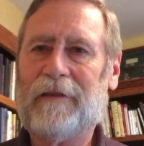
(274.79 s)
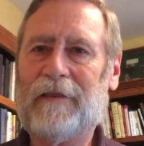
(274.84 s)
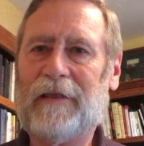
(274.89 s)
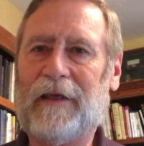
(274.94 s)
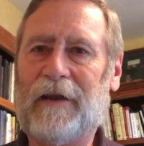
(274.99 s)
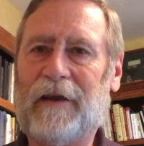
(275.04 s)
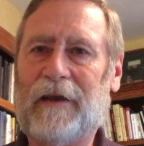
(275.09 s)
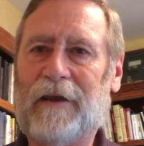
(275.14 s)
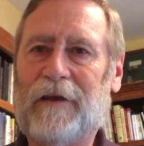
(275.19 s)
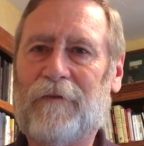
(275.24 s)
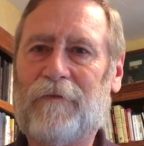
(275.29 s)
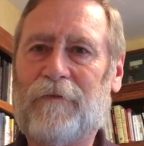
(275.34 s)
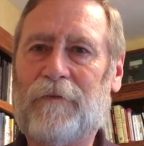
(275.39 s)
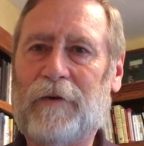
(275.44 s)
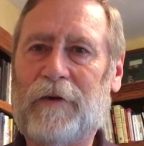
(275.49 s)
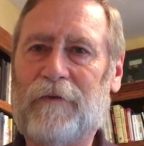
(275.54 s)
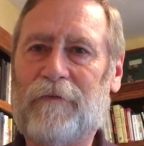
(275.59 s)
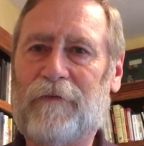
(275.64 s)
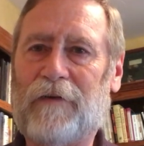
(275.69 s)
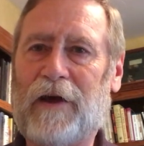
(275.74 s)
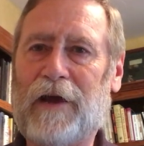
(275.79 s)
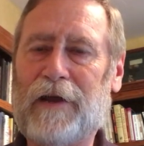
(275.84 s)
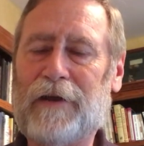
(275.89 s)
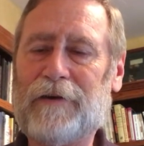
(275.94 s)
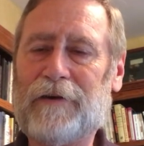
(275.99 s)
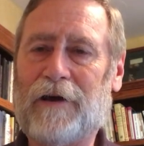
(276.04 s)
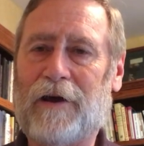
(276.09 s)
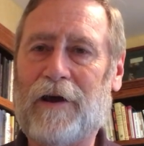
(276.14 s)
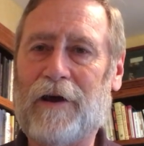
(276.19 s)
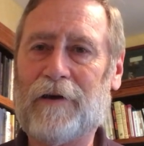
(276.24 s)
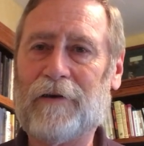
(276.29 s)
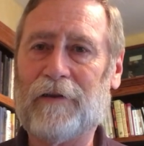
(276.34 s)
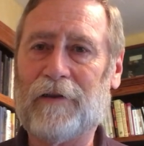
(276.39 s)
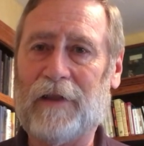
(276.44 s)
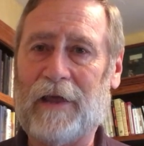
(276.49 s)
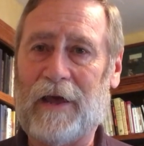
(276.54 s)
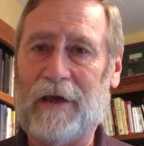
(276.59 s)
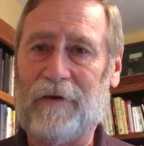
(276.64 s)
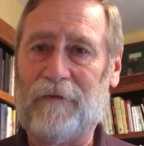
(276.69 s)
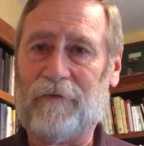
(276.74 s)
that if we find our
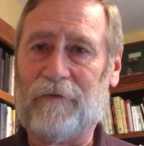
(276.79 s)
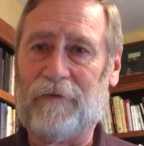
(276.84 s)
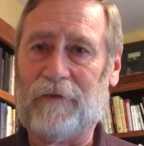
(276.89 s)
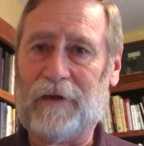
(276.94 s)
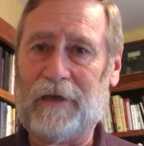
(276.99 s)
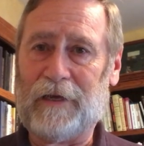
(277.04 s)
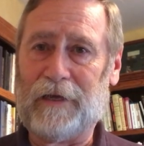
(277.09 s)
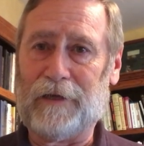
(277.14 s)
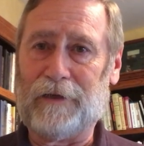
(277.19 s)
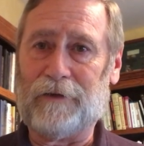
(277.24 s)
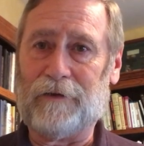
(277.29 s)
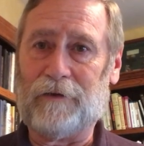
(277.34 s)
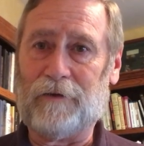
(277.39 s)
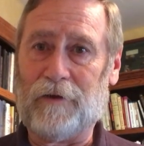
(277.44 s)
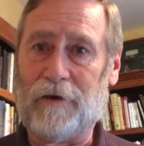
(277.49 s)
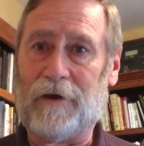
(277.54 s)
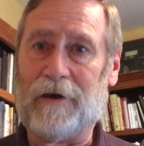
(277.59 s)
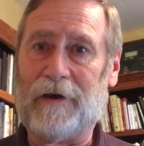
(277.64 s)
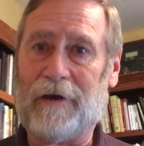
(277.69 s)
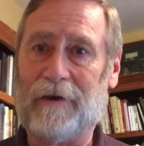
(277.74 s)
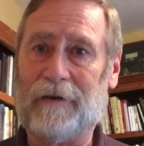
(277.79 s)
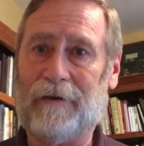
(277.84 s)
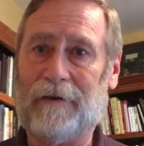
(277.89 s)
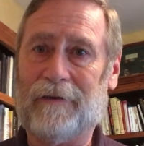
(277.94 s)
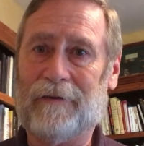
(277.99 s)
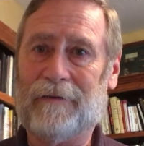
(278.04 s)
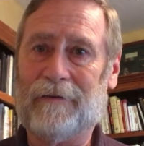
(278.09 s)
life in God,